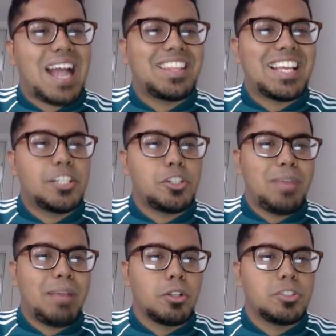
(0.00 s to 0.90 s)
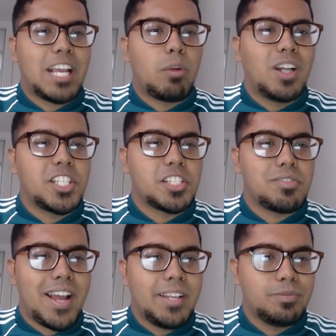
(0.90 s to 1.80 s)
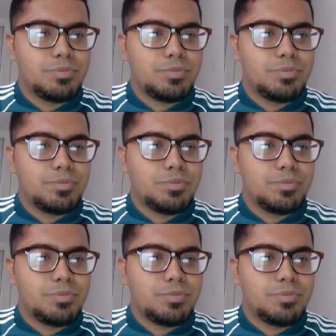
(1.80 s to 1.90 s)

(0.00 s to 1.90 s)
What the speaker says: I think I should be able to take one just fine.